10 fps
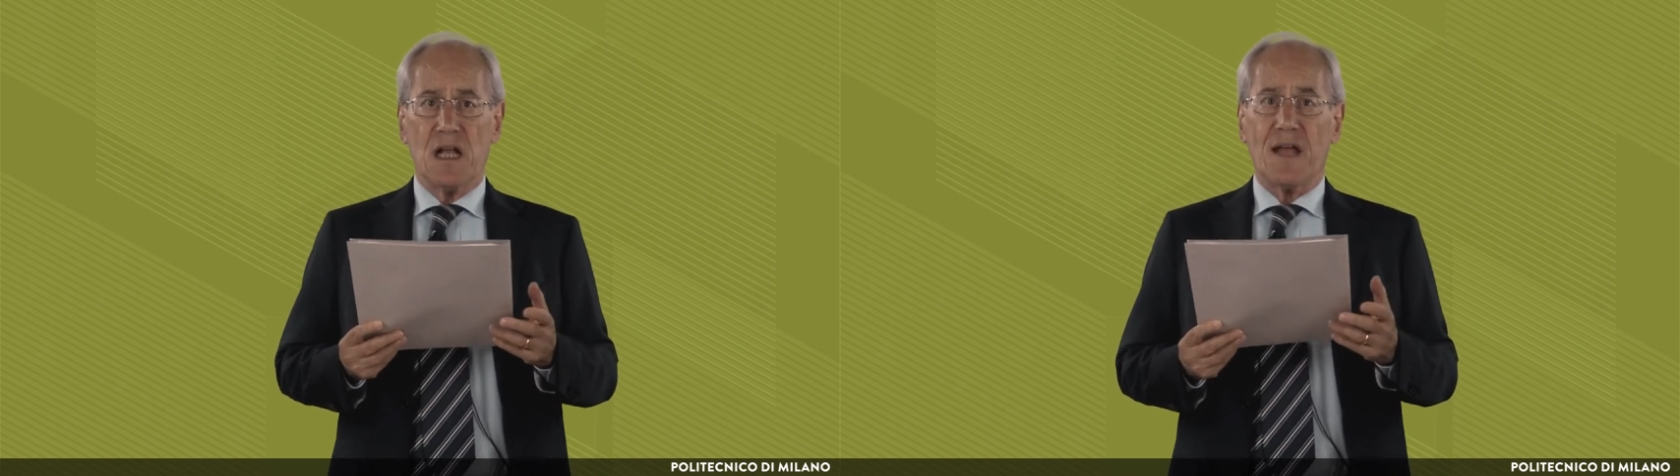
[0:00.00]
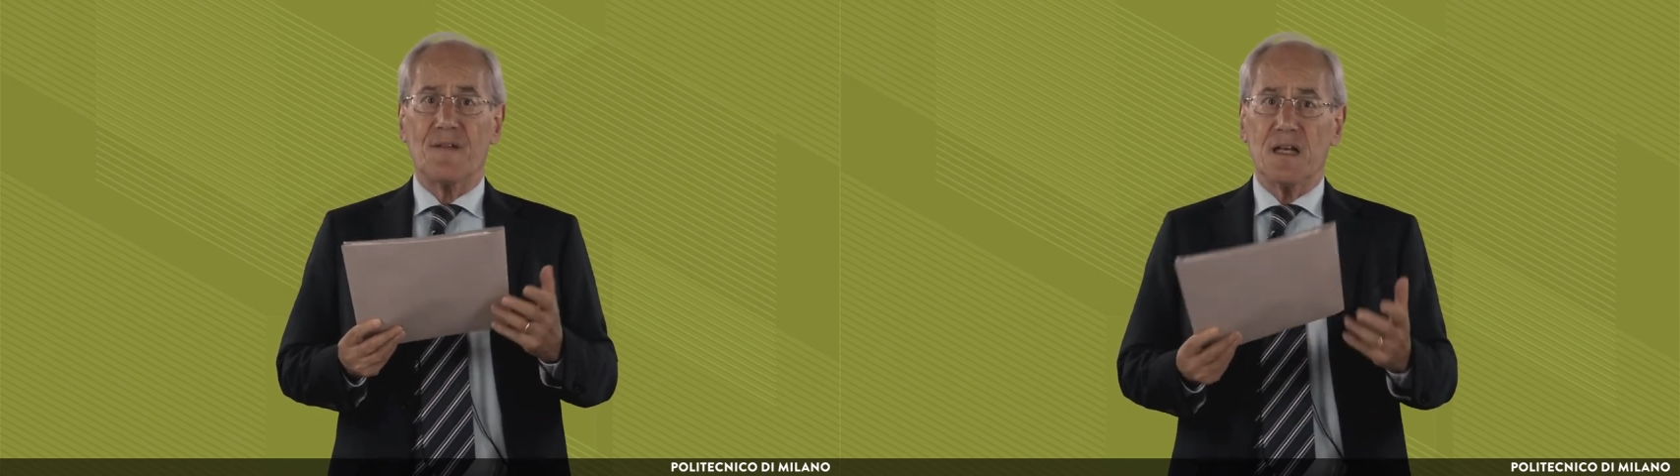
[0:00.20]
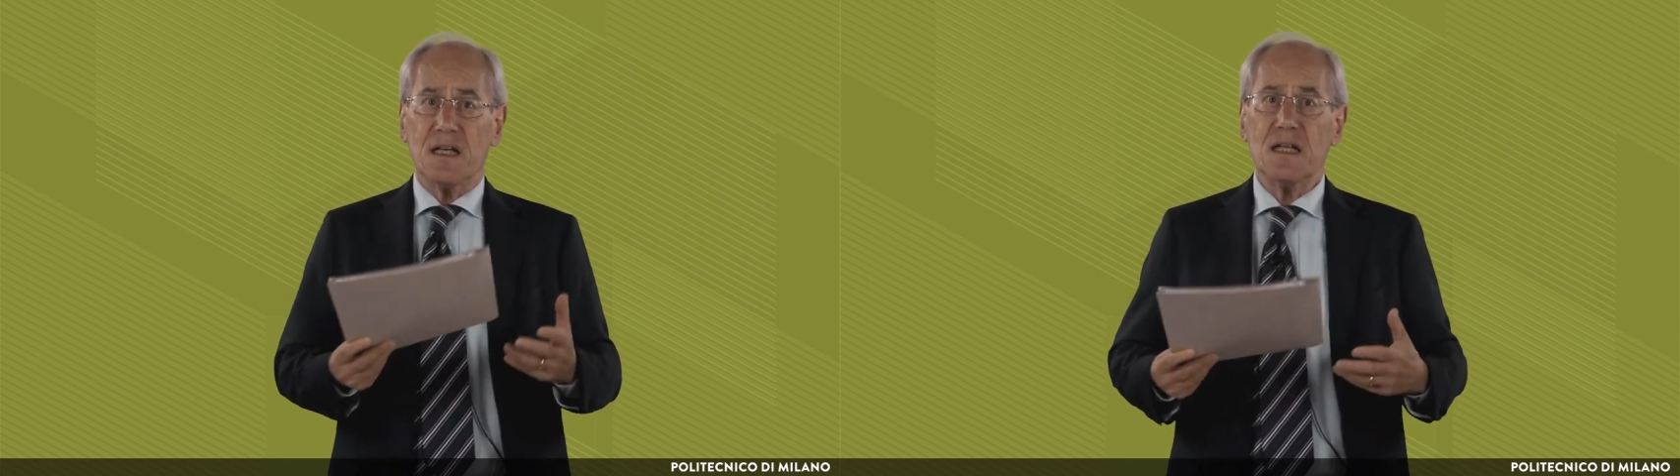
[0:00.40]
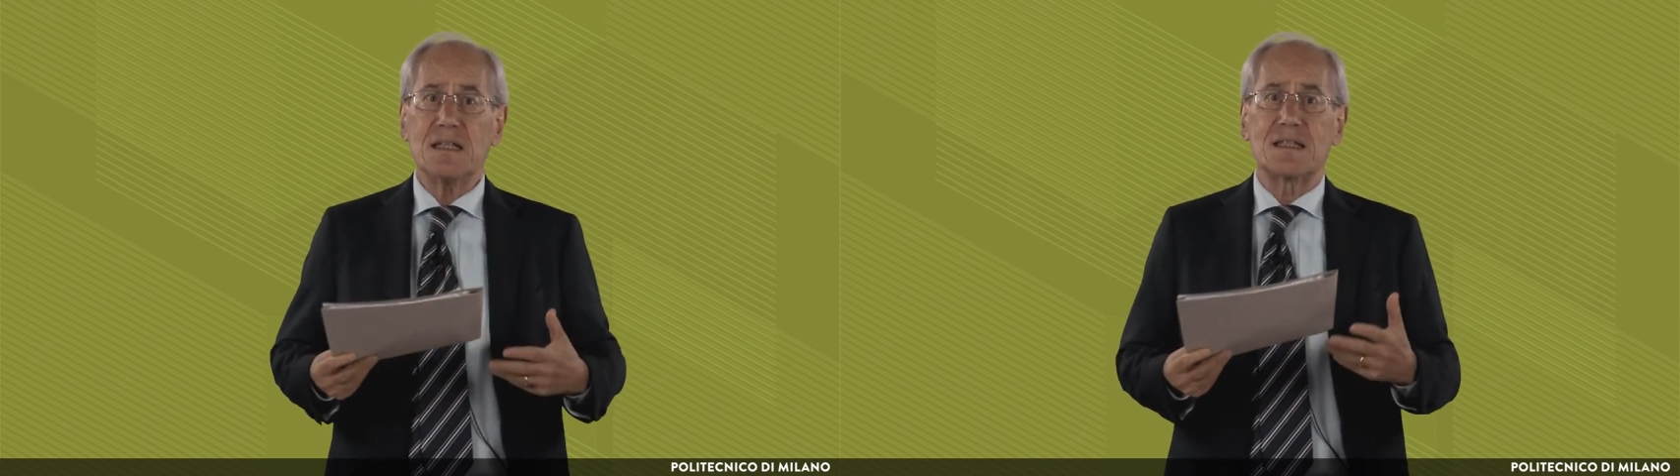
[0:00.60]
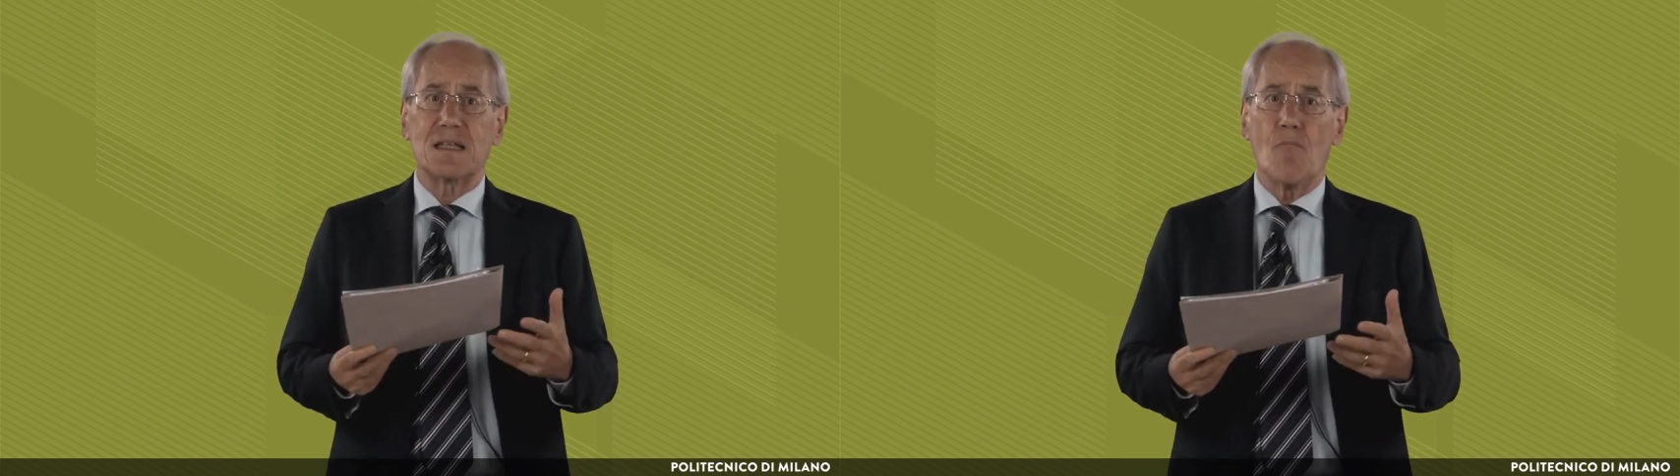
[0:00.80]
and it
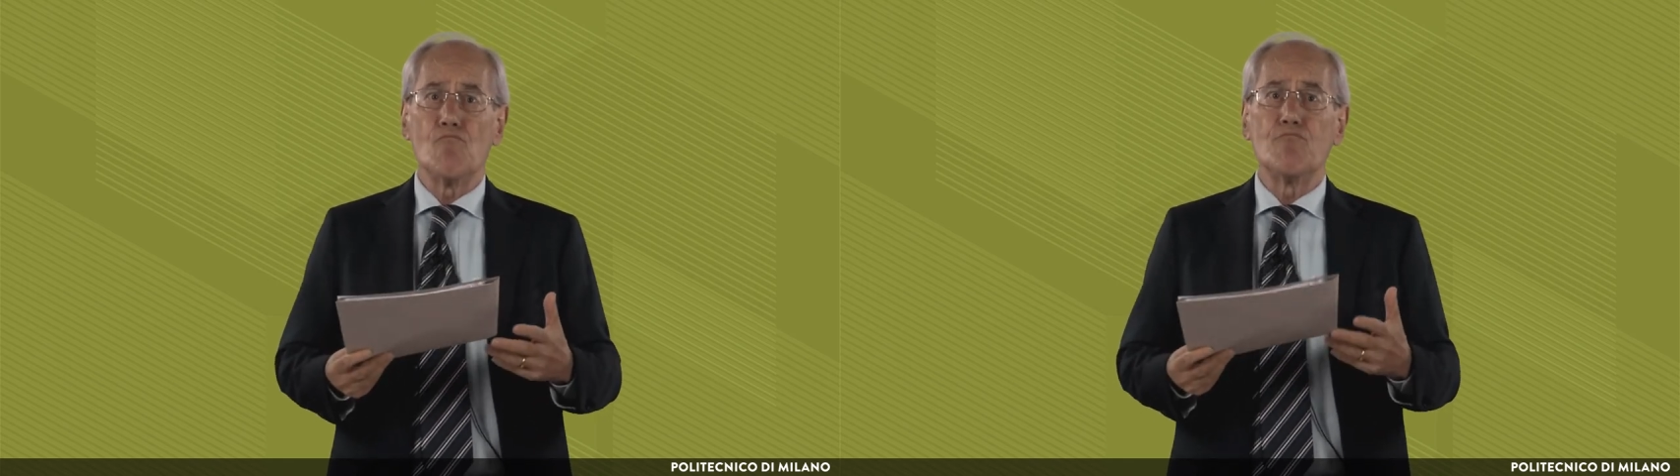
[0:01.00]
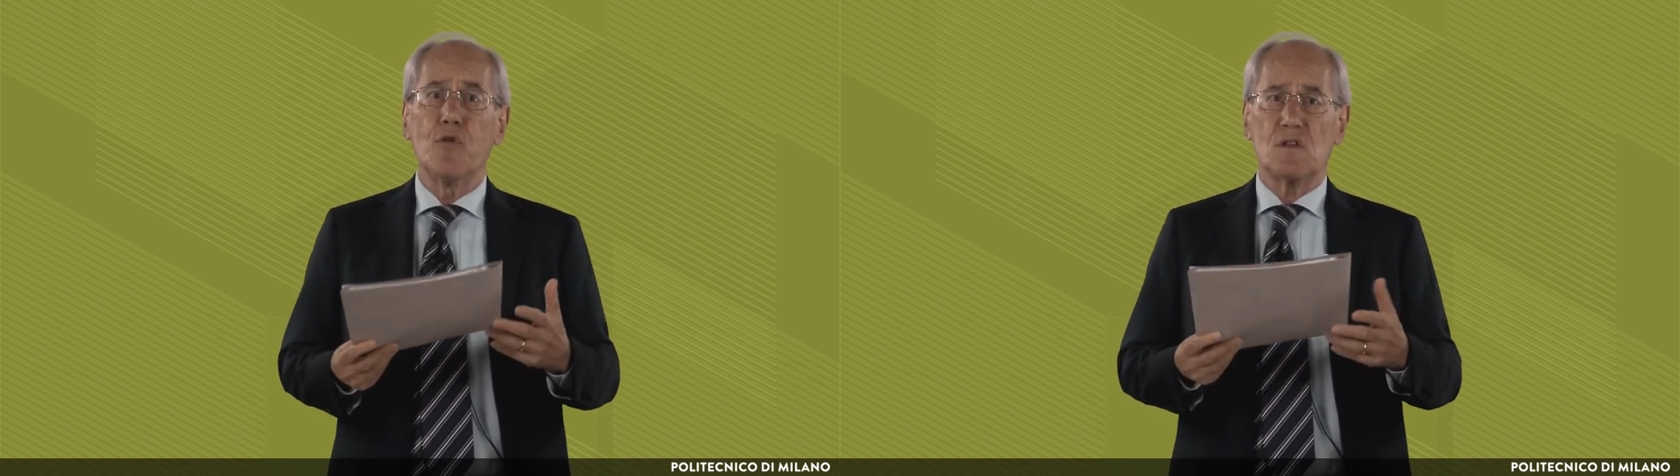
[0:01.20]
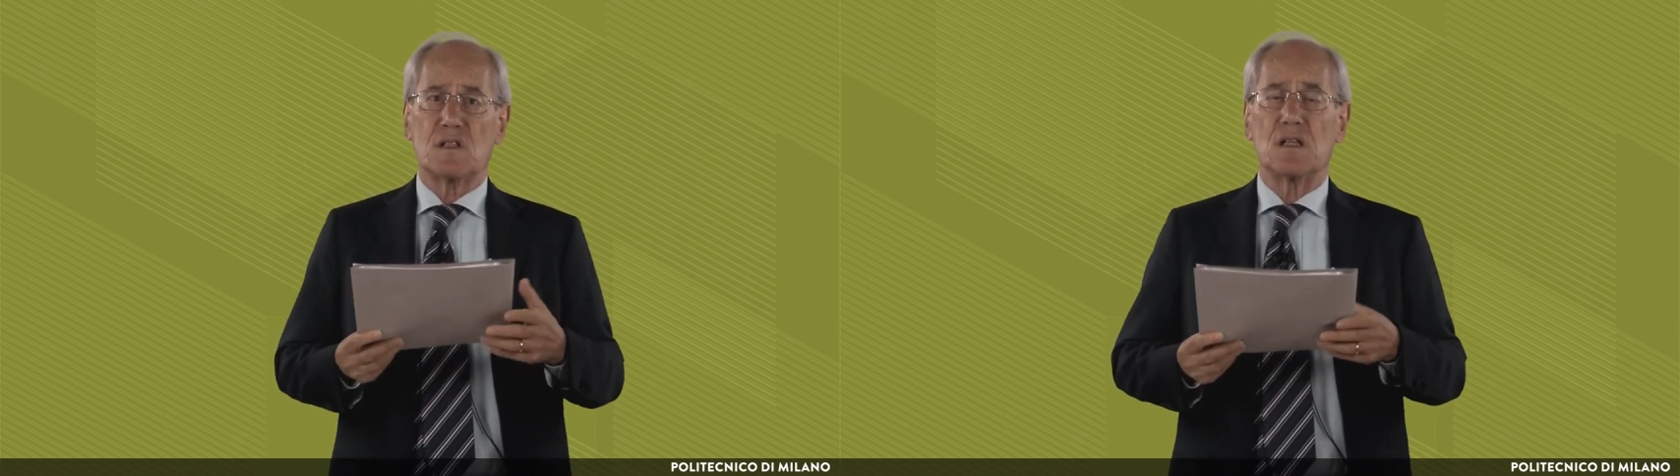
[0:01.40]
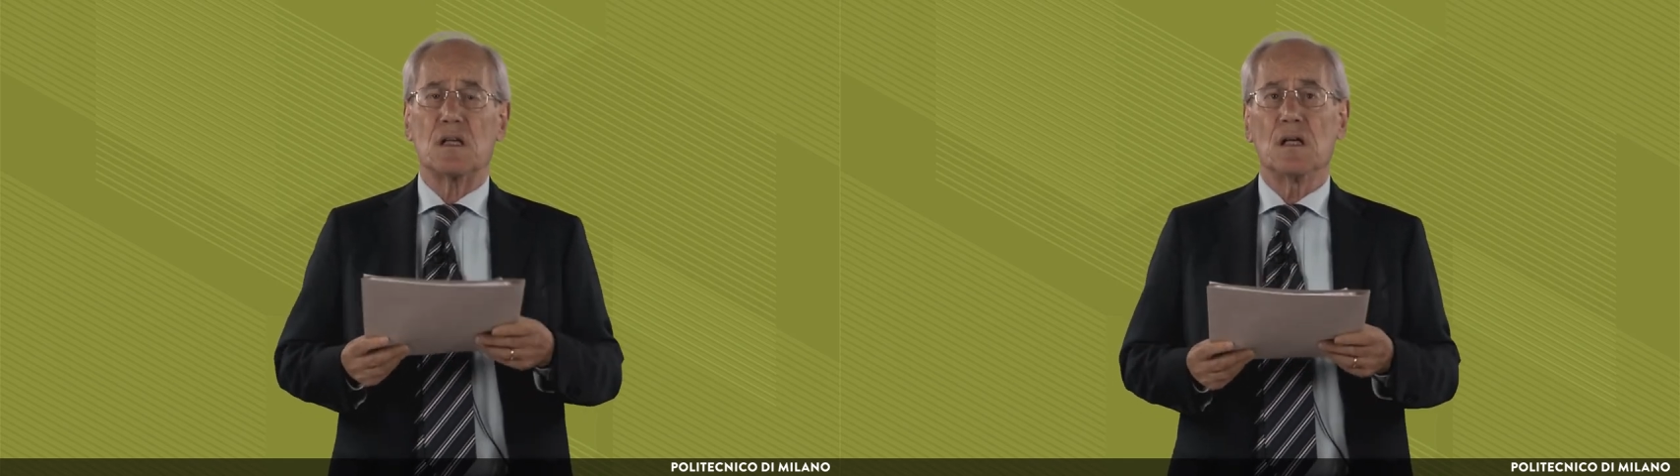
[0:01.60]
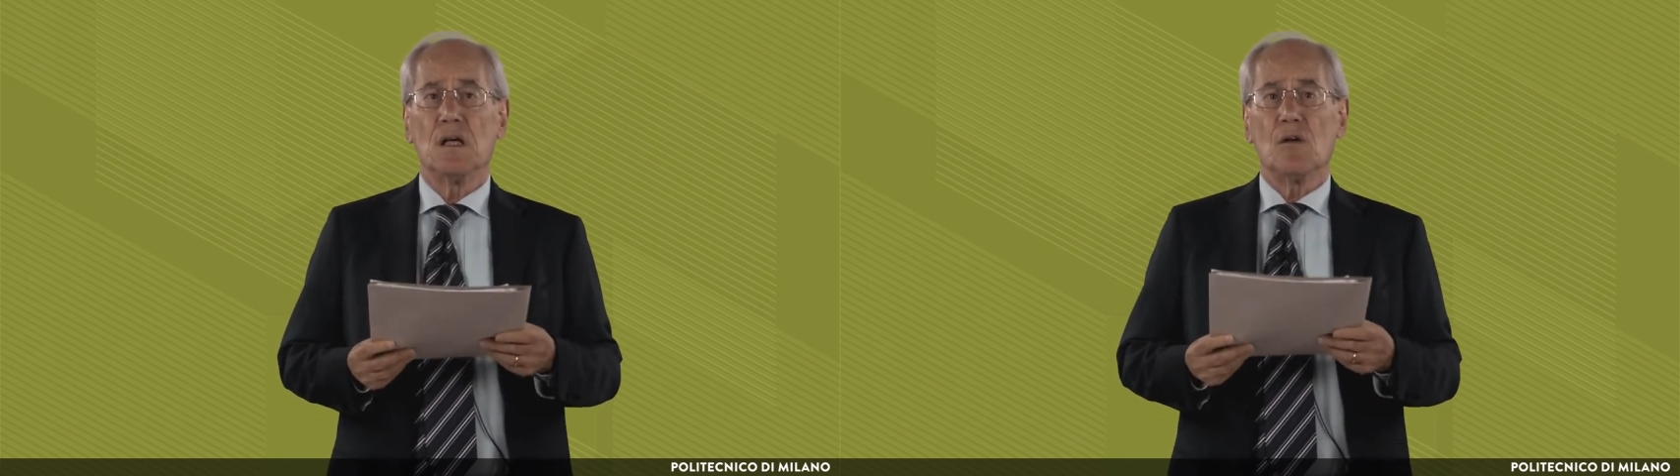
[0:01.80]
needs some
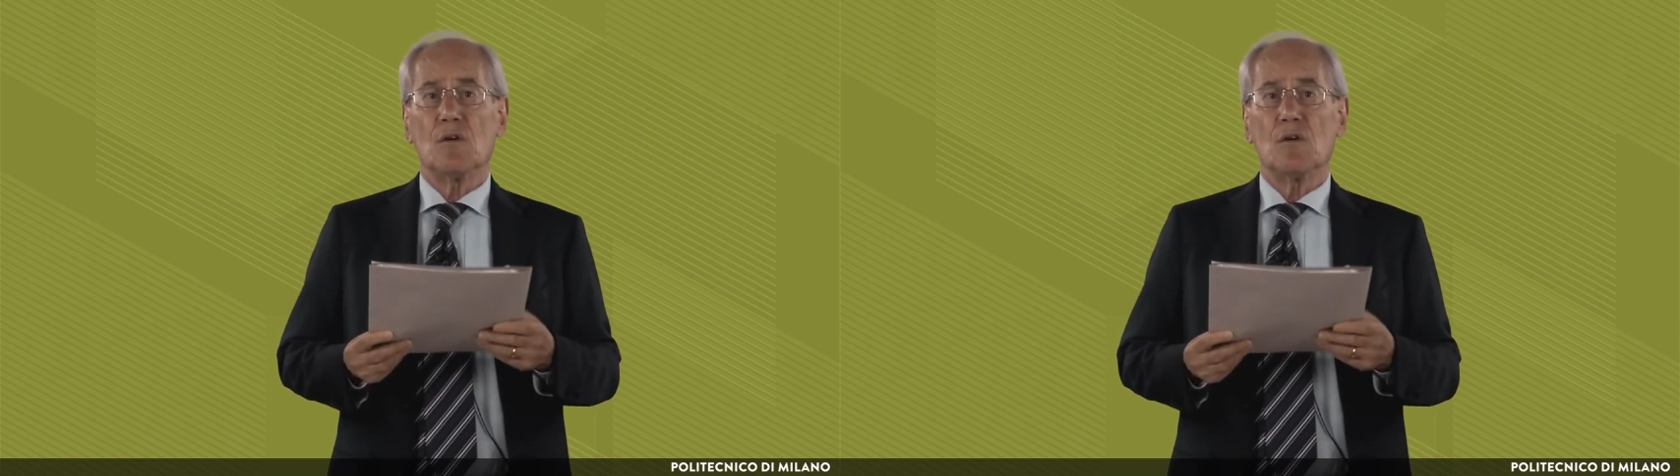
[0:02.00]
boosting,